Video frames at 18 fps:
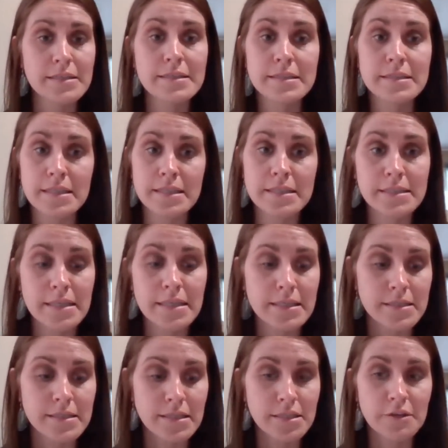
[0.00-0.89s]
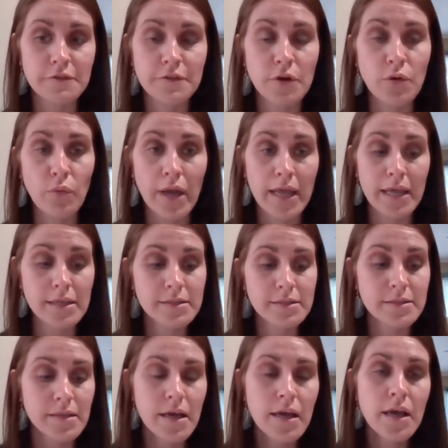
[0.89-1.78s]
and succeeds in different
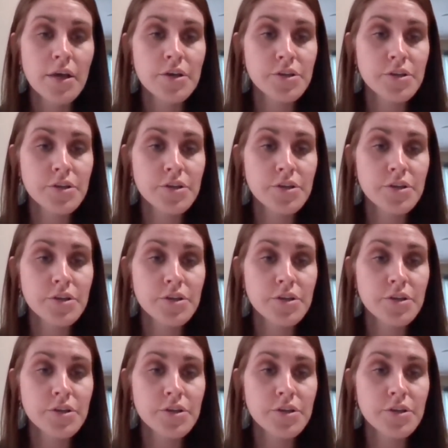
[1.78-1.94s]
ways.